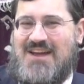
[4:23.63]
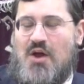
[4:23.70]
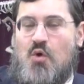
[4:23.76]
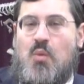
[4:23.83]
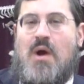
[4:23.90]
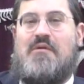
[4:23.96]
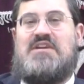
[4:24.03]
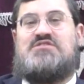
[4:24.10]

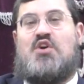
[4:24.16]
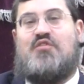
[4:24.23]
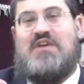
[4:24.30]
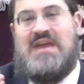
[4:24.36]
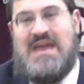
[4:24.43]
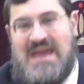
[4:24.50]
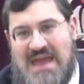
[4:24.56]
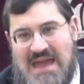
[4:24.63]
Whereas over
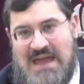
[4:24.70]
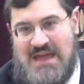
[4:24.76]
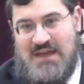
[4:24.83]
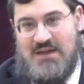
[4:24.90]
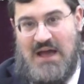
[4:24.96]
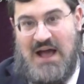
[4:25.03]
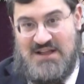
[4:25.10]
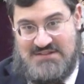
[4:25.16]

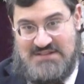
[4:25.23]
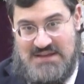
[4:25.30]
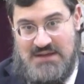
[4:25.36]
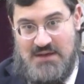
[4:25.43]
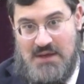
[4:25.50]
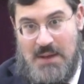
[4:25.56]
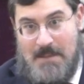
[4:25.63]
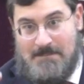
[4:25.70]
here,
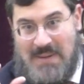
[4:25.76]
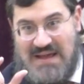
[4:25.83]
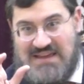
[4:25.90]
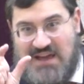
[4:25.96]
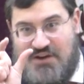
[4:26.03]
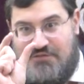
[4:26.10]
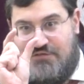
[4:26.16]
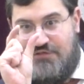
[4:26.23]
Azi, my
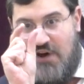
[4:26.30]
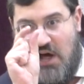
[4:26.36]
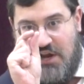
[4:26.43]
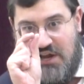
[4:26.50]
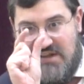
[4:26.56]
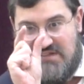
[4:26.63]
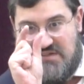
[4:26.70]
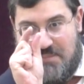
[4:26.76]

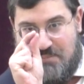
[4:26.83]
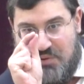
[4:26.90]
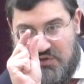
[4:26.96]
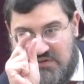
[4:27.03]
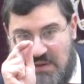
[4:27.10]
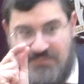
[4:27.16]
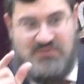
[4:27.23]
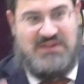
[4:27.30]
kavanah is to put
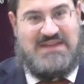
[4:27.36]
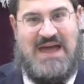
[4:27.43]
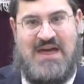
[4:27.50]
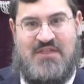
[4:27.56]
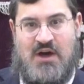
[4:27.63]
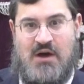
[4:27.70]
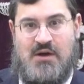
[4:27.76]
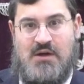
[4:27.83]
them
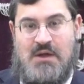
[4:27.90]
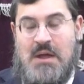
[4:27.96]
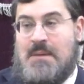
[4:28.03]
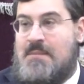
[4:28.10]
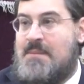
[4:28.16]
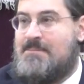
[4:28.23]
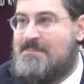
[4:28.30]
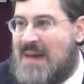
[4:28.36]
together.
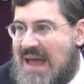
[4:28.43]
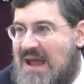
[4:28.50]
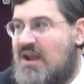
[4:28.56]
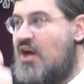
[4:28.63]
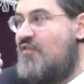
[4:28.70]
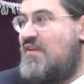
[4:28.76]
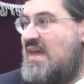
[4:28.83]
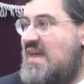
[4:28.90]

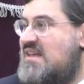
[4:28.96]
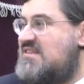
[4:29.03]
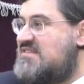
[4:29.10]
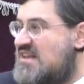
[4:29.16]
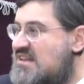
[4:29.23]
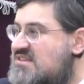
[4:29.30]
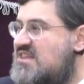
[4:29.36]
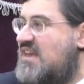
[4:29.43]
Memela over here,
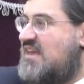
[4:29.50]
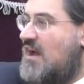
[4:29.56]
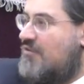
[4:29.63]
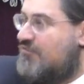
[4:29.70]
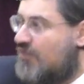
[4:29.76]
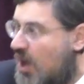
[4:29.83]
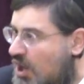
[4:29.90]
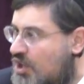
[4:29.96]
since the
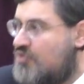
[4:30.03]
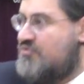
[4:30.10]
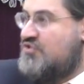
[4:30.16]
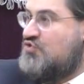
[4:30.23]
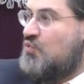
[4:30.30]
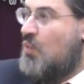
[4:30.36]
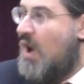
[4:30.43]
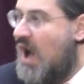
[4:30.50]
kavanah
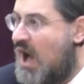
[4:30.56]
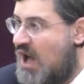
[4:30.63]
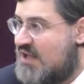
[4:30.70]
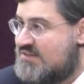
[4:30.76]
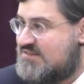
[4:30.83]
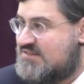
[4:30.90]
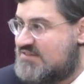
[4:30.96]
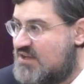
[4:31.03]
is
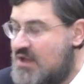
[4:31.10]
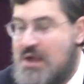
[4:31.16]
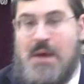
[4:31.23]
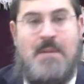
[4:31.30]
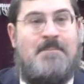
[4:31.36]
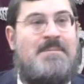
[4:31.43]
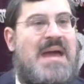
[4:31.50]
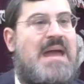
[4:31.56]
worse,
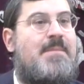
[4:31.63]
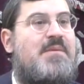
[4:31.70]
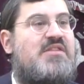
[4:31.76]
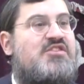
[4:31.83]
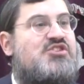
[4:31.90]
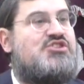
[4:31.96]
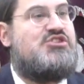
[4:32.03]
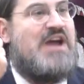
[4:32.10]
maybe
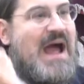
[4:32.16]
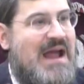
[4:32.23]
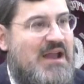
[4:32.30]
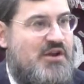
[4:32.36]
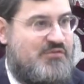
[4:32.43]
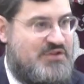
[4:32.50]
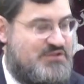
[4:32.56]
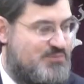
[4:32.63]
the
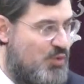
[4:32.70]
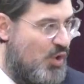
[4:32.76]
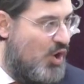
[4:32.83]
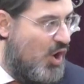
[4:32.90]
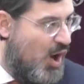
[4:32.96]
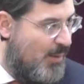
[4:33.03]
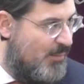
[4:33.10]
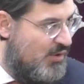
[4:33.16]
shaila is more
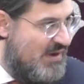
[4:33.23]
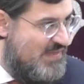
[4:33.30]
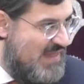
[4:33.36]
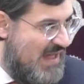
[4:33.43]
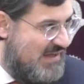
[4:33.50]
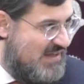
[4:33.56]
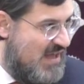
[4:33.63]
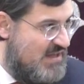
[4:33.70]
chomer in
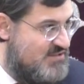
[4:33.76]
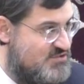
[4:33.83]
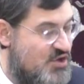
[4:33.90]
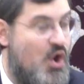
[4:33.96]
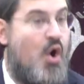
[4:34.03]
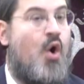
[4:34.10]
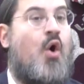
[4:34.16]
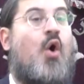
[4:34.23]
that case.
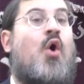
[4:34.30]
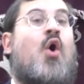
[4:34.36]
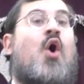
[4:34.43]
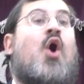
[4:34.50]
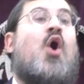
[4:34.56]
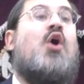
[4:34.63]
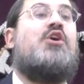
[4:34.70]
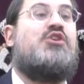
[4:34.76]

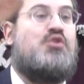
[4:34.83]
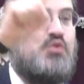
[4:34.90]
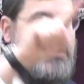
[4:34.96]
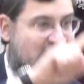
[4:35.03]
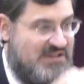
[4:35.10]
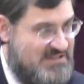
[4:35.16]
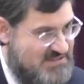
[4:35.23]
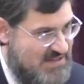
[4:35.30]
Or you
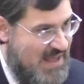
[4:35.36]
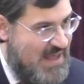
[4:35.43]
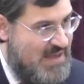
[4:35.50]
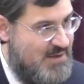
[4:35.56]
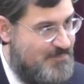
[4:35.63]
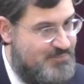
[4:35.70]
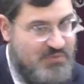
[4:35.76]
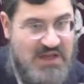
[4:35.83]
could
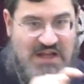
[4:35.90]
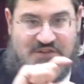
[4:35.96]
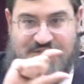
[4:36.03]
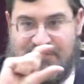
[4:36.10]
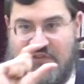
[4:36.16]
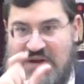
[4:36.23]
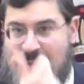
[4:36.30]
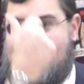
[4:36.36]
say, let's
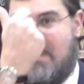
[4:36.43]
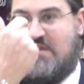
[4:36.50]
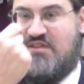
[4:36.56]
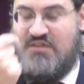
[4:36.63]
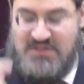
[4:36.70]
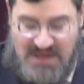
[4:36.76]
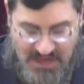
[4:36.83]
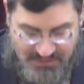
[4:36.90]
flip it to
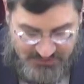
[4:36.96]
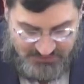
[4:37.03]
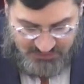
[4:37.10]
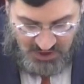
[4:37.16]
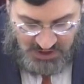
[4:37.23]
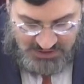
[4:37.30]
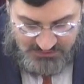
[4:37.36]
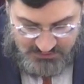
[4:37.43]
the other
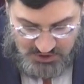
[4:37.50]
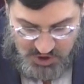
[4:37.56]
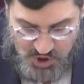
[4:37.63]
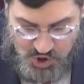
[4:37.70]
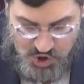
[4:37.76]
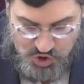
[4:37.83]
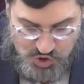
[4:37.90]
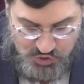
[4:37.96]
side,
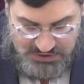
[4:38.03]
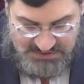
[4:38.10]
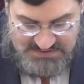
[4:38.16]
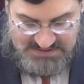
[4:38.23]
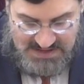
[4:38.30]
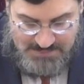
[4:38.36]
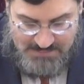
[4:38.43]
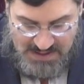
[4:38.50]
you could
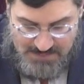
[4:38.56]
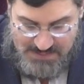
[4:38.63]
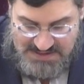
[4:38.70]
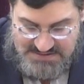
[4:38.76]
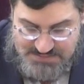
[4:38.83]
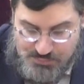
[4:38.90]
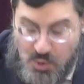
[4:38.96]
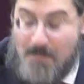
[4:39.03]
say maybe
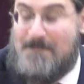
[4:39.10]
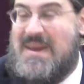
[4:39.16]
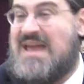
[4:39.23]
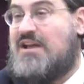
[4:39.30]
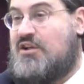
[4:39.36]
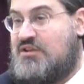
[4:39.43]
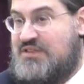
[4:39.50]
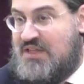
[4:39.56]
it's more
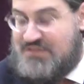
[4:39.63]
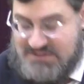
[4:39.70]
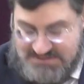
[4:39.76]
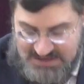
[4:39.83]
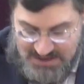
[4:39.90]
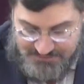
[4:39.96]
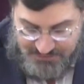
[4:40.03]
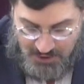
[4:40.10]
makel than the
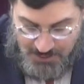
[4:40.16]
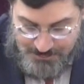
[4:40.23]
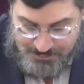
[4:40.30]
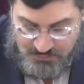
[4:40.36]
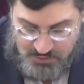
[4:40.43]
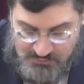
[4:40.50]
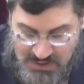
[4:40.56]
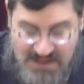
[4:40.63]
sefer.
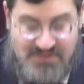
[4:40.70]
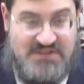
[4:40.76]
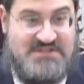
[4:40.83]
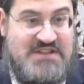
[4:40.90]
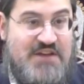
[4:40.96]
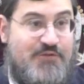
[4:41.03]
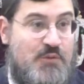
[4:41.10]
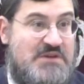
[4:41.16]
Right? The
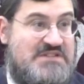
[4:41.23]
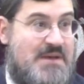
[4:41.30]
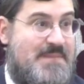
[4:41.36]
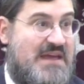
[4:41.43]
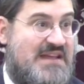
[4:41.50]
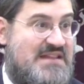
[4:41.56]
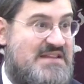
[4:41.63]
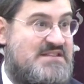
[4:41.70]
sefer we said
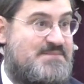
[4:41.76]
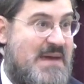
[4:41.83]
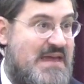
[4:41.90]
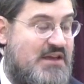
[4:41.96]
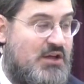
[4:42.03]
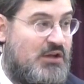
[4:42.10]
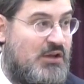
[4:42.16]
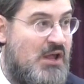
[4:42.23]
makel than is
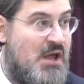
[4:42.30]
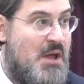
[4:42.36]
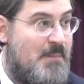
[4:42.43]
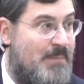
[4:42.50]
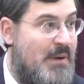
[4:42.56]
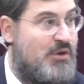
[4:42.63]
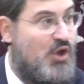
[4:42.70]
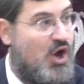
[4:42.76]
makel,
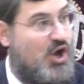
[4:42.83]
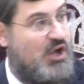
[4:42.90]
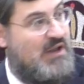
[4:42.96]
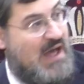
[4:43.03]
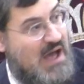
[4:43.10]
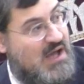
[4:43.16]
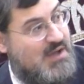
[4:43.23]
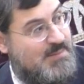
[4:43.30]
but
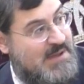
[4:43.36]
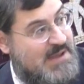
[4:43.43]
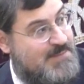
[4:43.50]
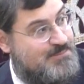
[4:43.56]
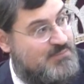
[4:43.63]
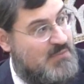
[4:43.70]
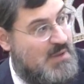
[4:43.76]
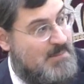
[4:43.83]
nochon hachme.